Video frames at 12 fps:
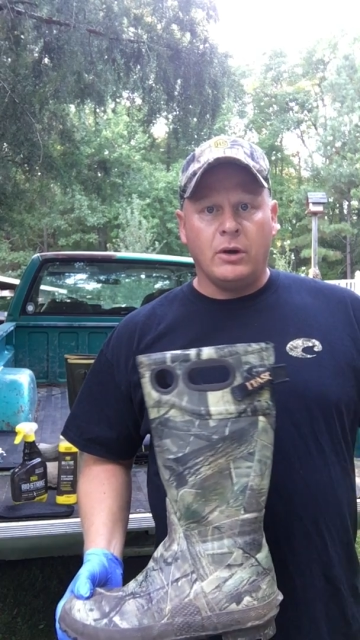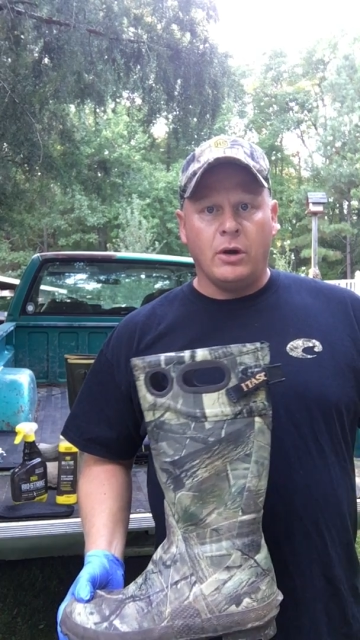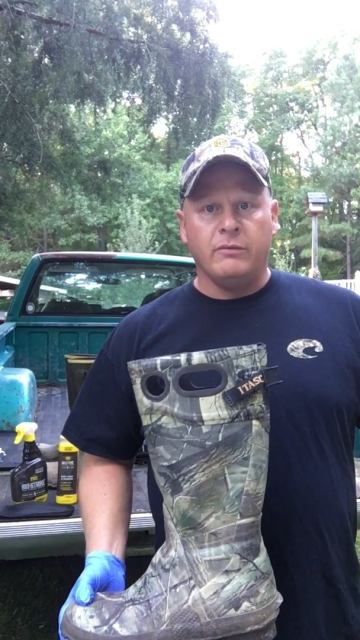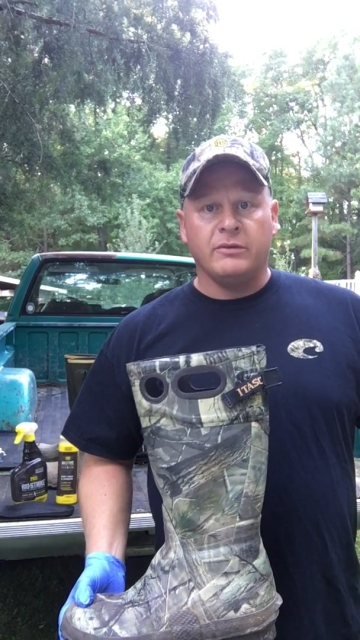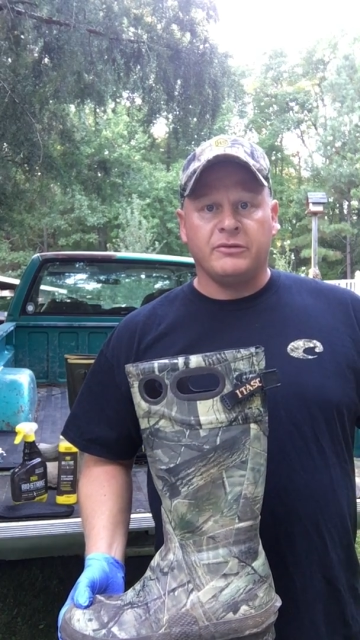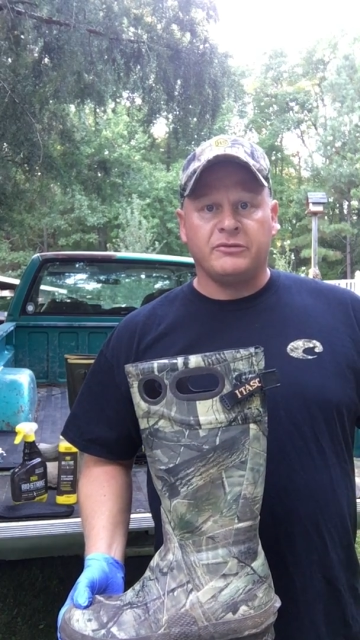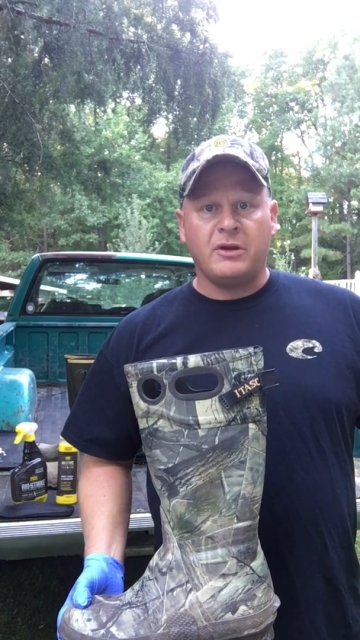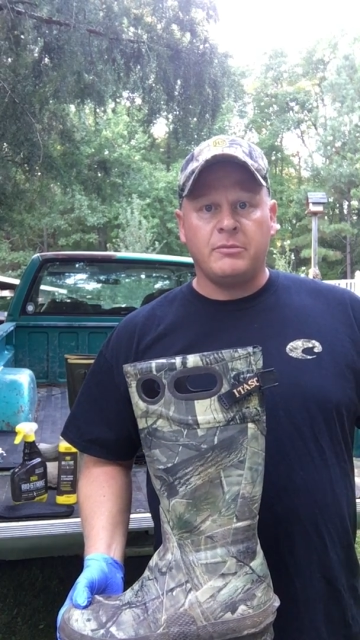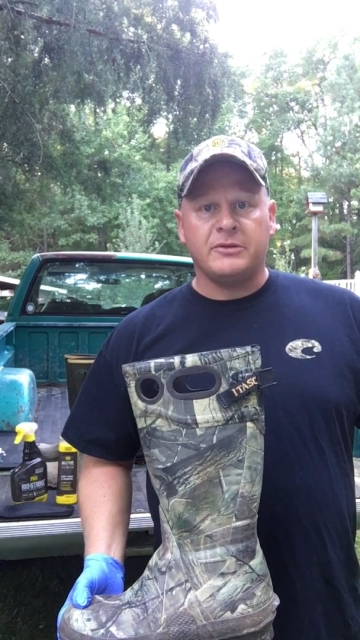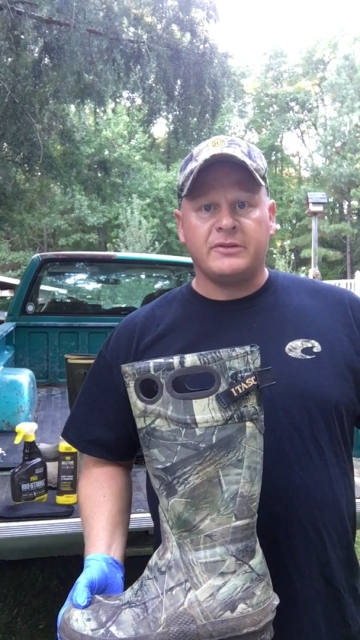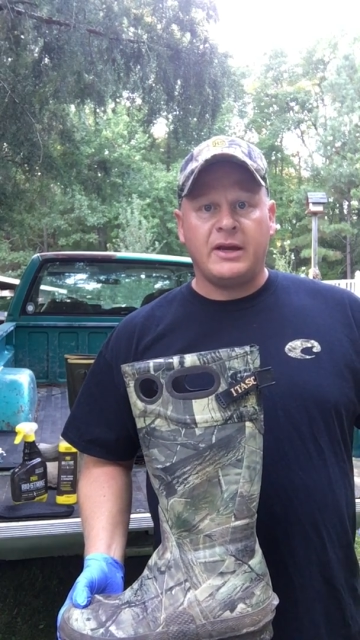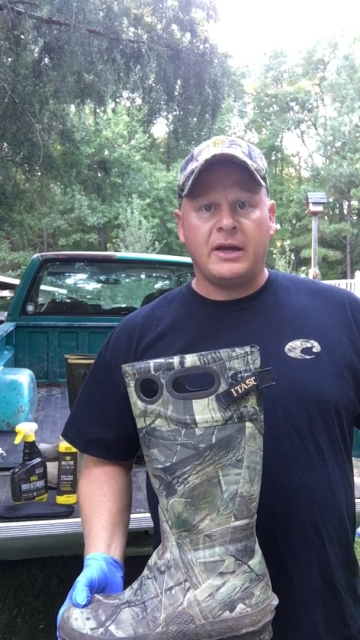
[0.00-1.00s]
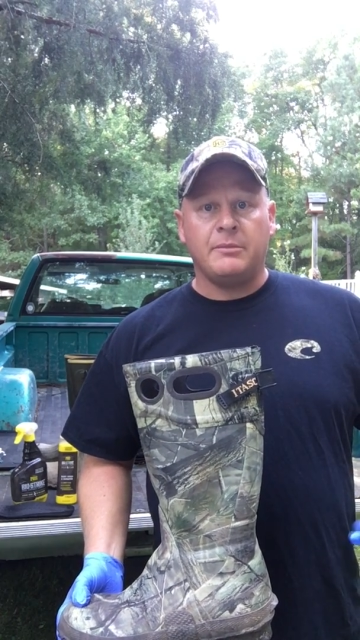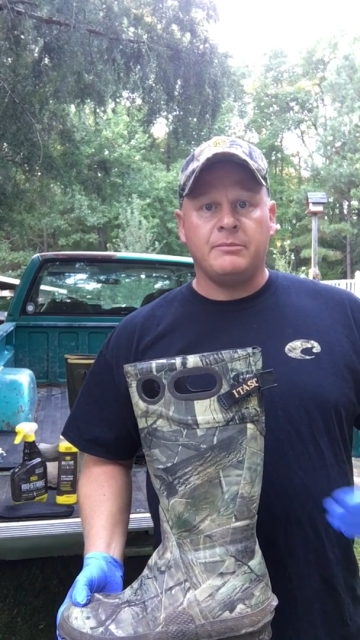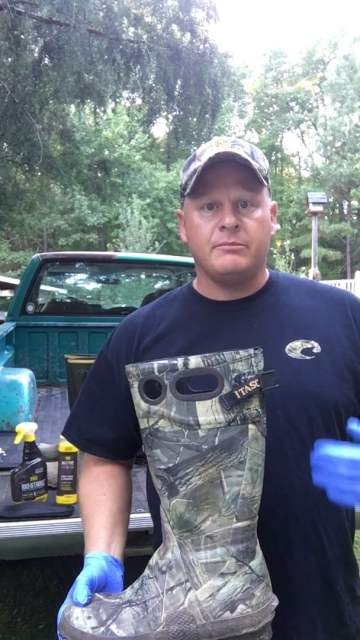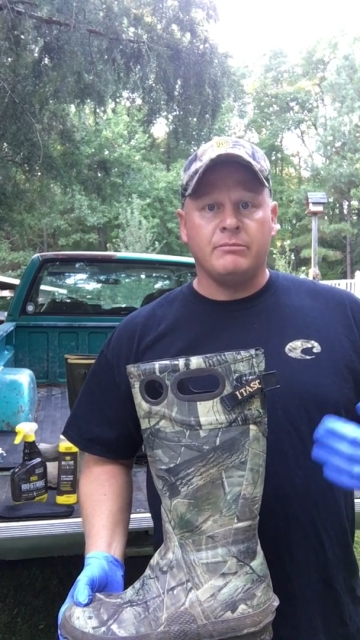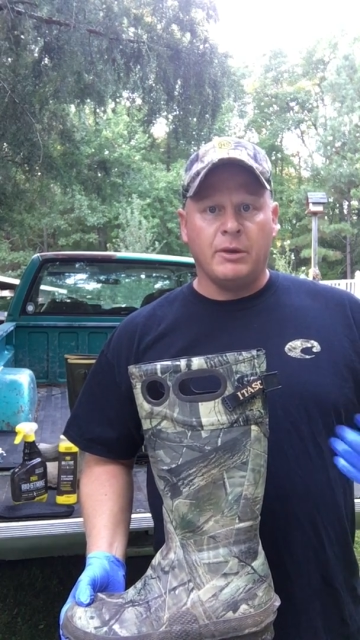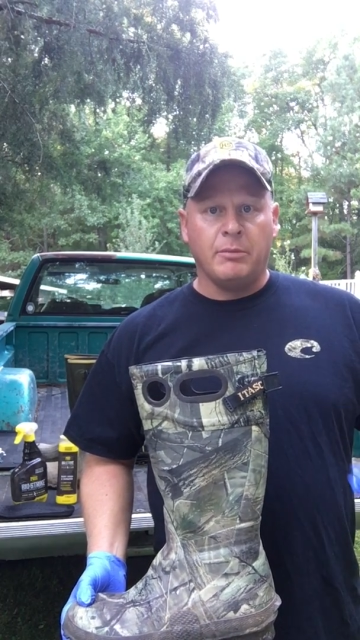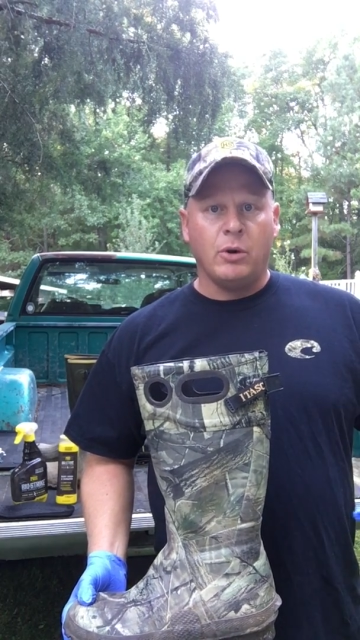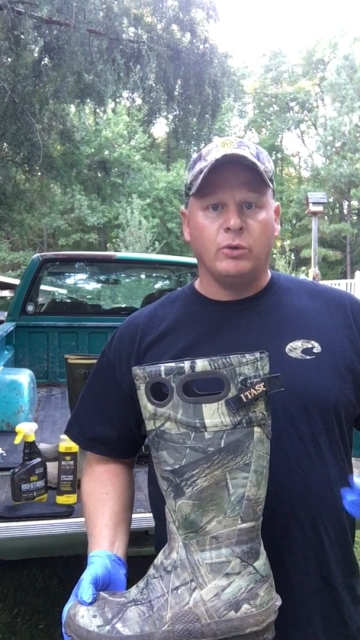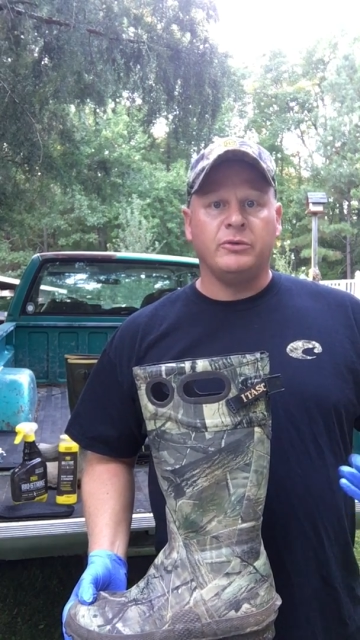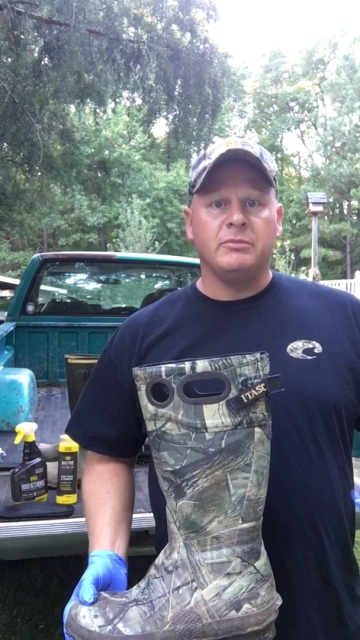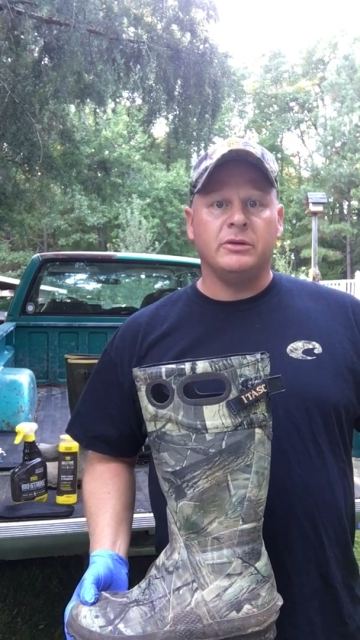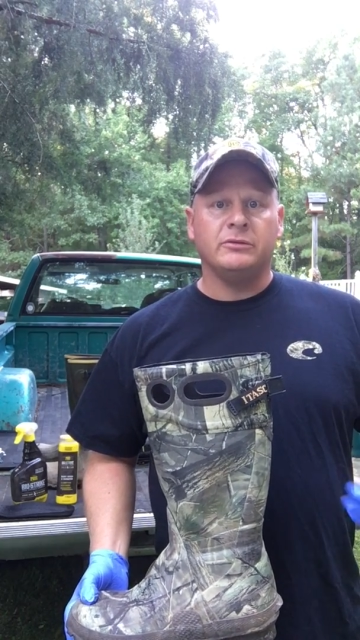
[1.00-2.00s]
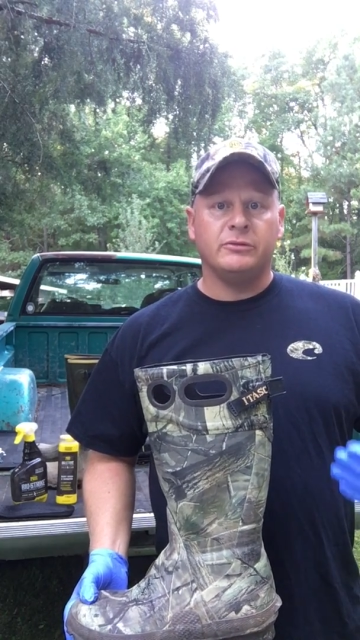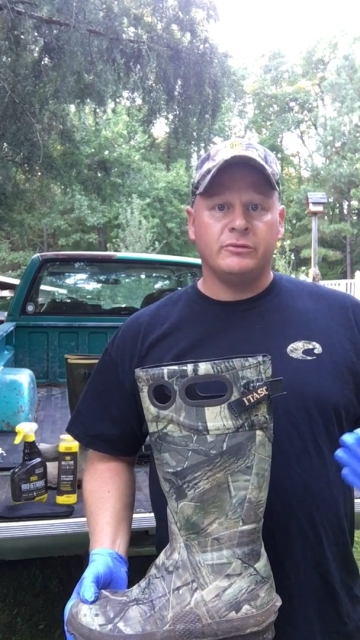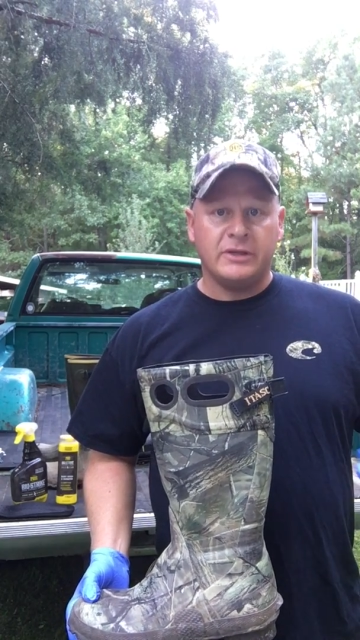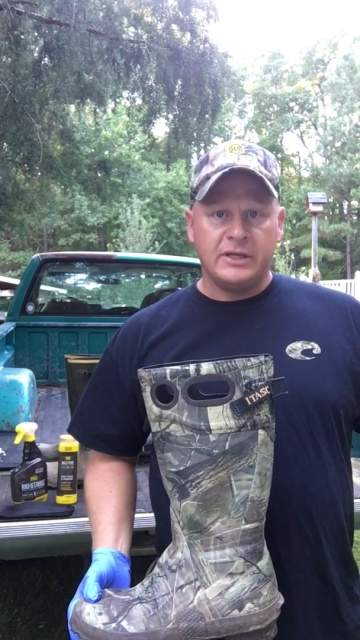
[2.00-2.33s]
over the summertime, the mold, the mildew,